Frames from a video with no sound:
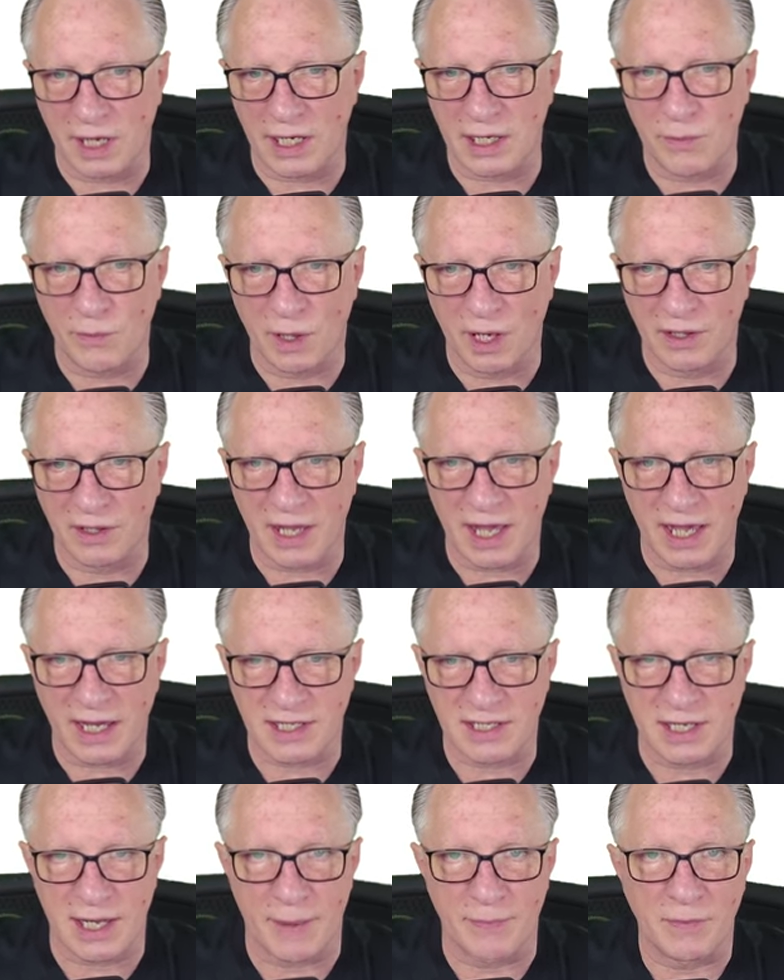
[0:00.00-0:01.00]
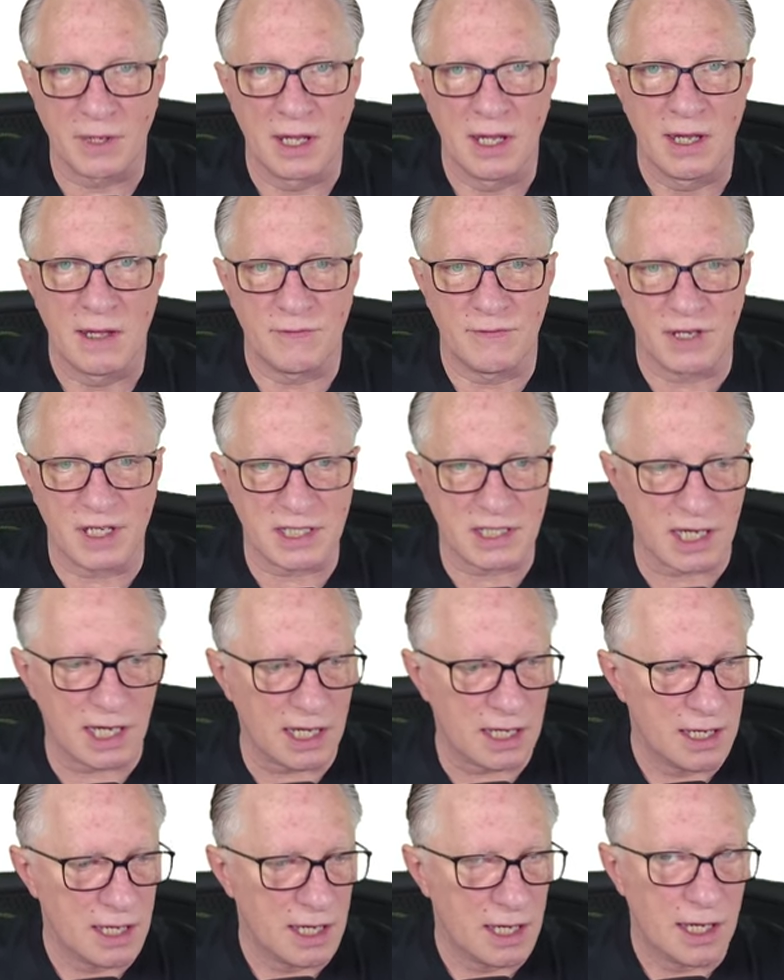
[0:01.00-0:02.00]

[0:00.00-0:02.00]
Anywhere they accept Visa,